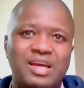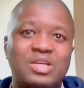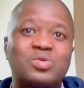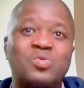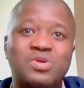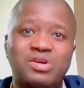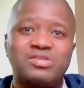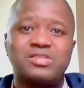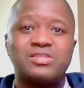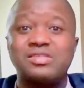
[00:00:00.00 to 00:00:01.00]
It
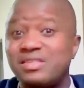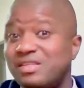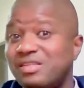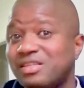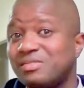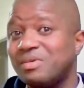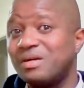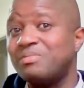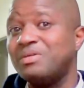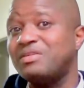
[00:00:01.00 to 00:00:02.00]
was and still is
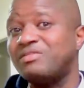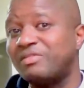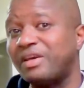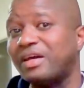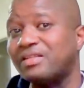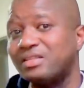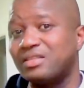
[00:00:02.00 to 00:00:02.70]
my belief that